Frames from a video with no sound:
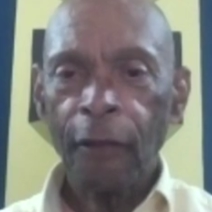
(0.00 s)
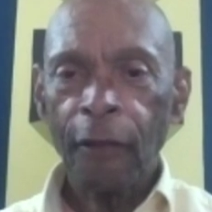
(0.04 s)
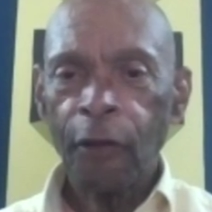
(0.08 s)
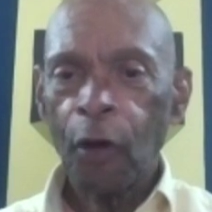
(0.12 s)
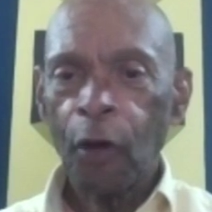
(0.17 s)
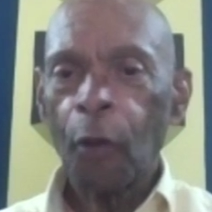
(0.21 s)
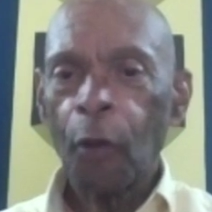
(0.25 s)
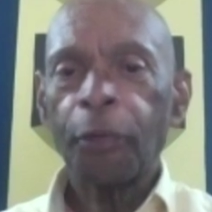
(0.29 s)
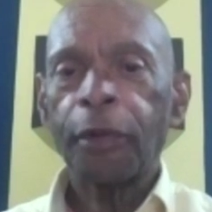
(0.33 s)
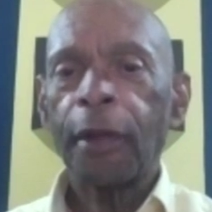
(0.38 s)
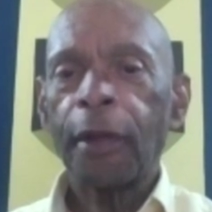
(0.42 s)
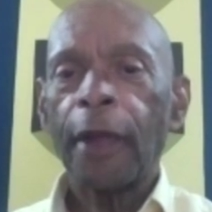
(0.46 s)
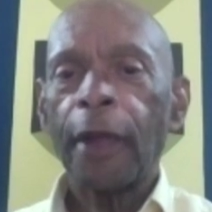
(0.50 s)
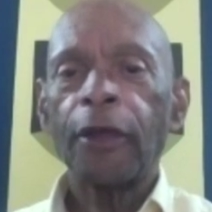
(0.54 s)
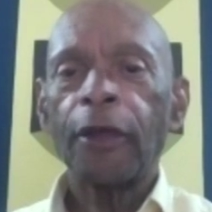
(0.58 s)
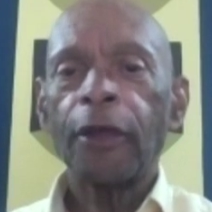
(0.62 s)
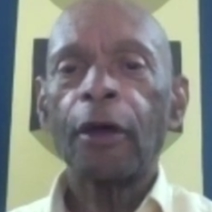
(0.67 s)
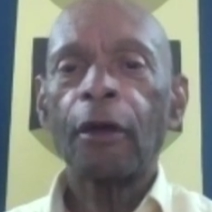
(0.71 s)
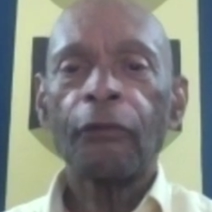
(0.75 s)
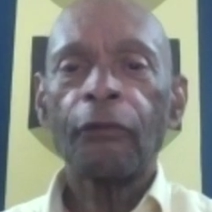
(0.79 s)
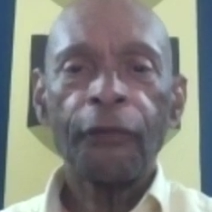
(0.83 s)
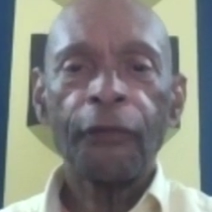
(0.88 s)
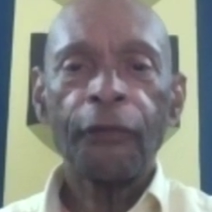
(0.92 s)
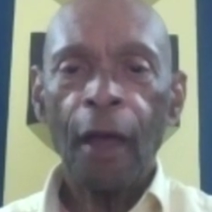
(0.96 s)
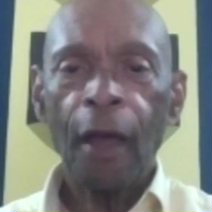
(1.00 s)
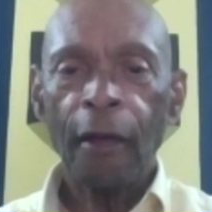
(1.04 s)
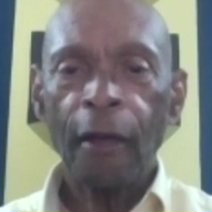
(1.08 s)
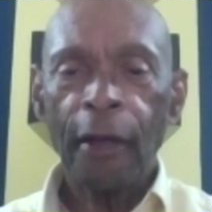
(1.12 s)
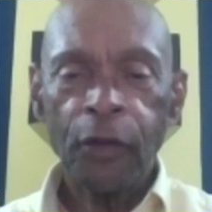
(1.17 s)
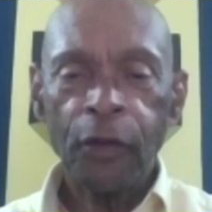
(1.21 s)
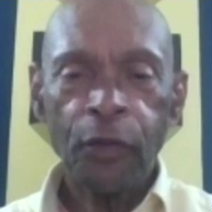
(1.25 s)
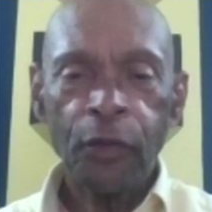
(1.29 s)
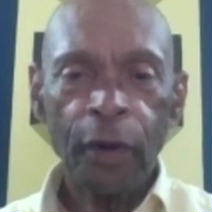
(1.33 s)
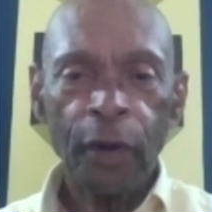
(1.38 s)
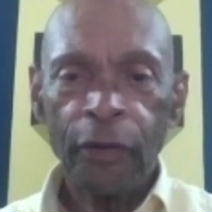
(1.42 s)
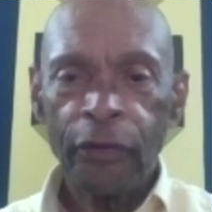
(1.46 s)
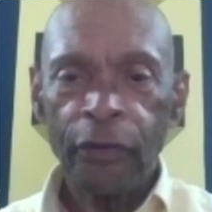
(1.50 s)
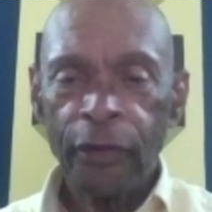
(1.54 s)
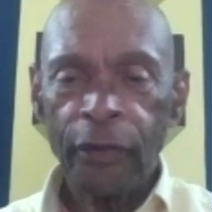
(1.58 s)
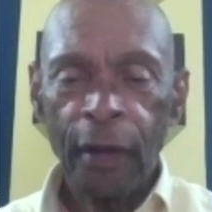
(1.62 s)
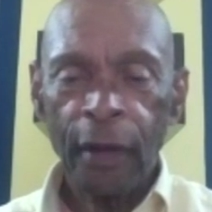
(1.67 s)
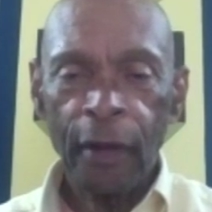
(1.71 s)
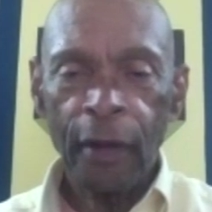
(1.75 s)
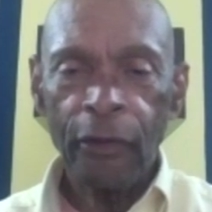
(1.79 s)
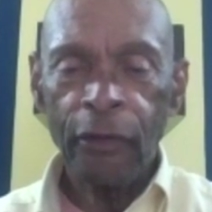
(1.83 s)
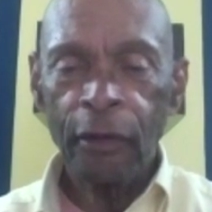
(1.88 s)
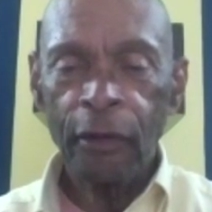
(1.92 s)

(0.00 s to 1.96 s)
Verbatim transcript: If you don't plan, you're going to fail. That's what it says.